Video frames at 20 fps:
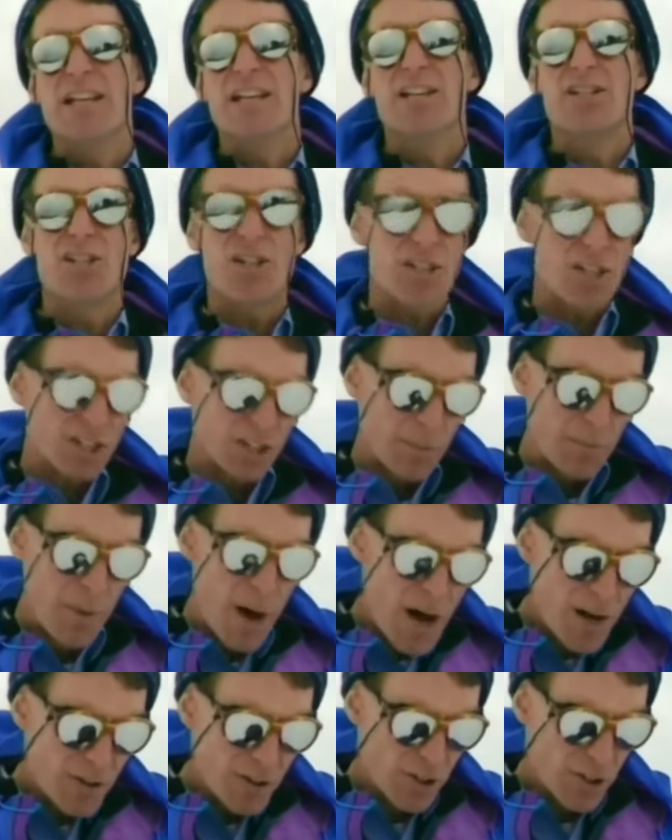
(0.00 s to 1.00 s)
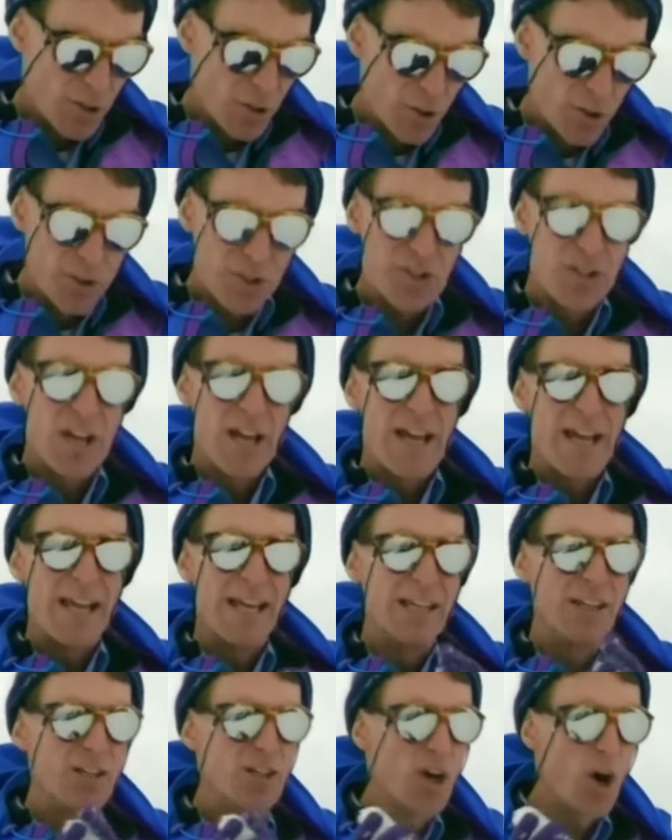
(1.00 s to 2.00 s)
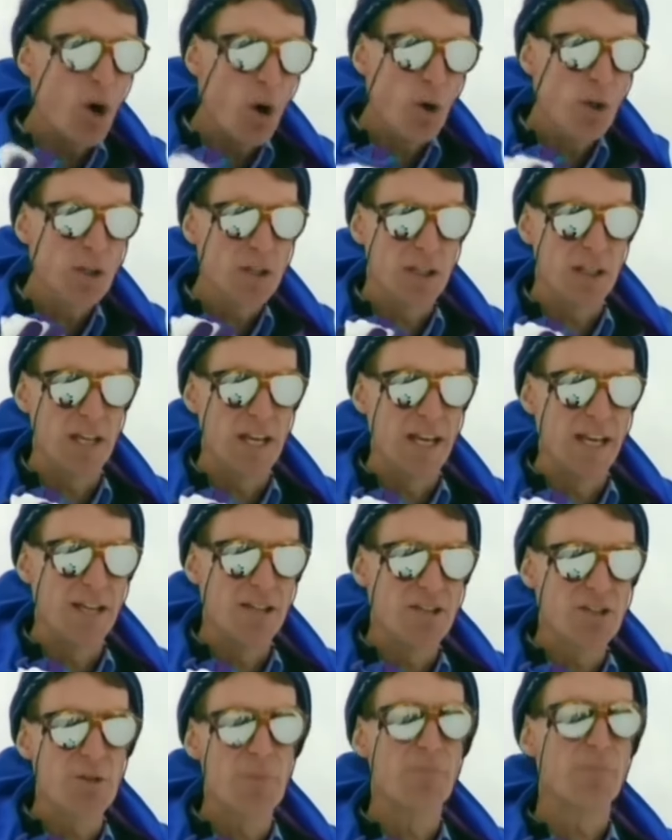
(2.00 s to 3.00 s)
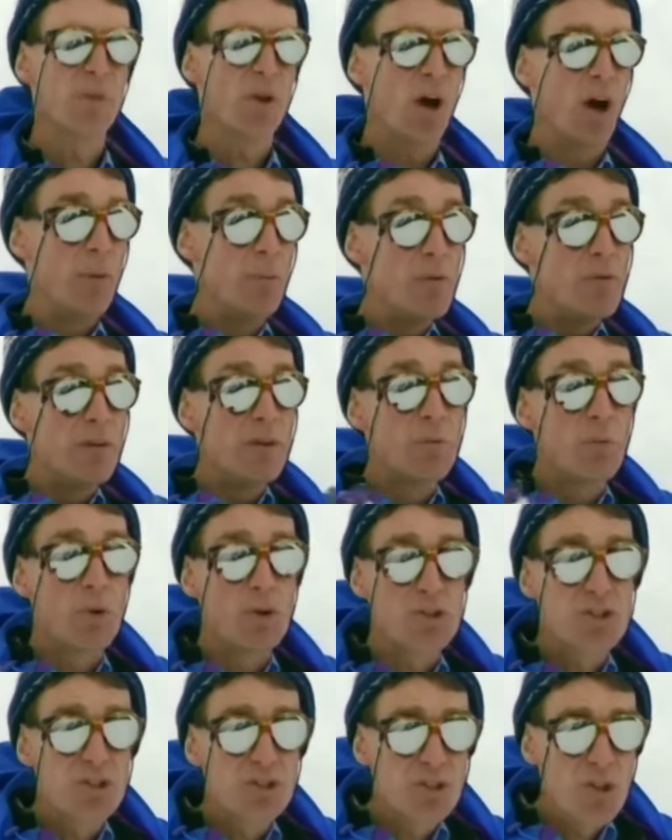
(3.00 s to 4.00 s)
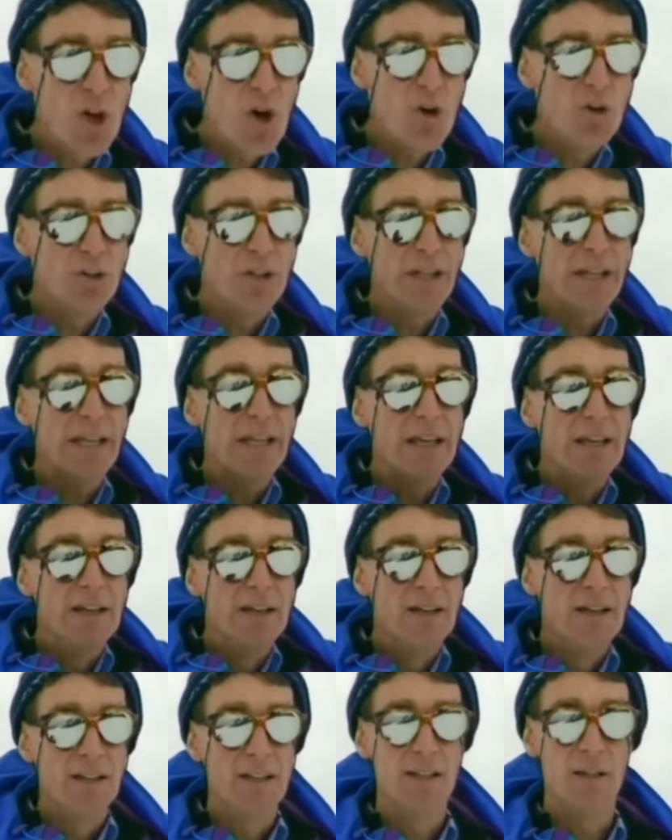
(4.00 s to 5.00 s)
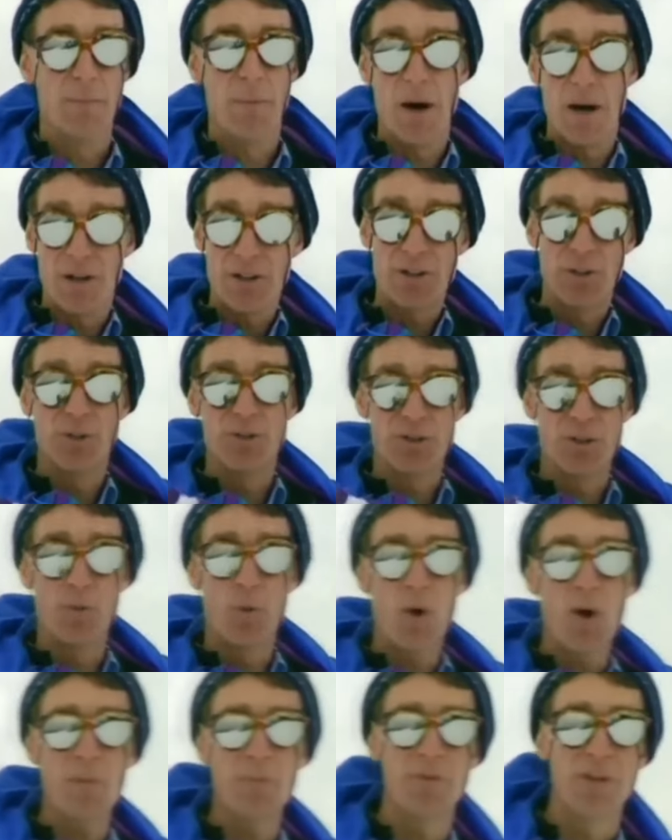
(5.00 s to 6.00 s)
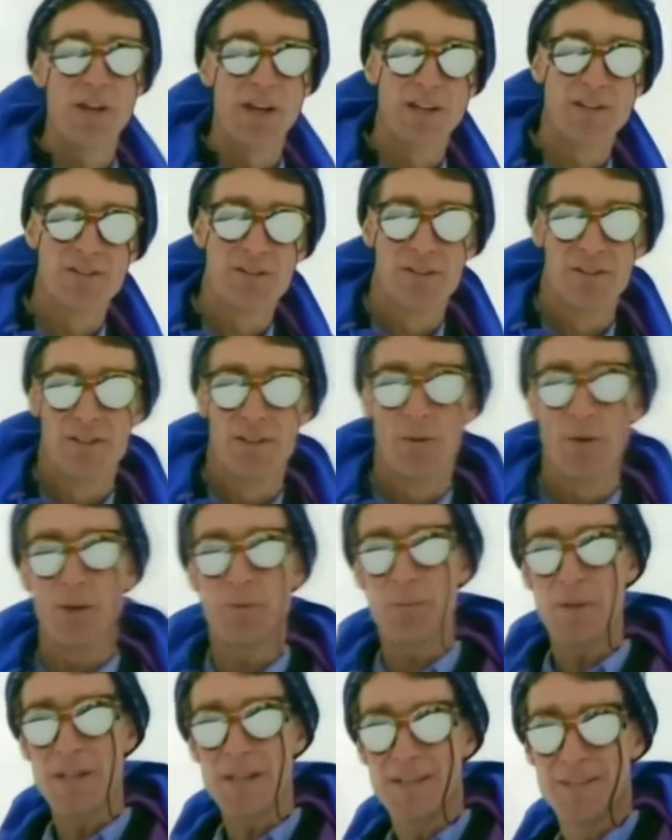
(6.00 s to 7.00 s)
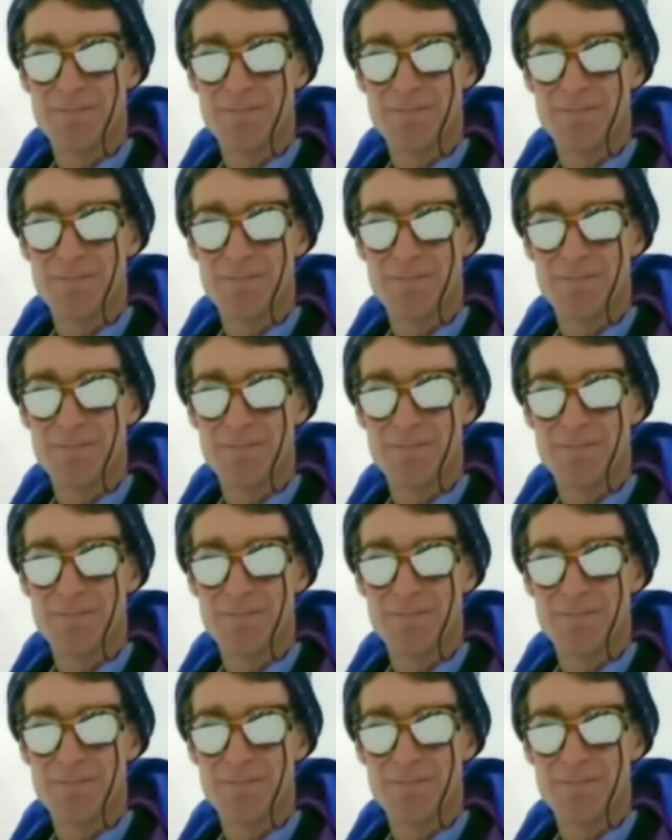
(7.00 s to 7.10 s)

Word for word: It's just that the molecules in cold things are moving more slowly than the molecules in warm things. You with me?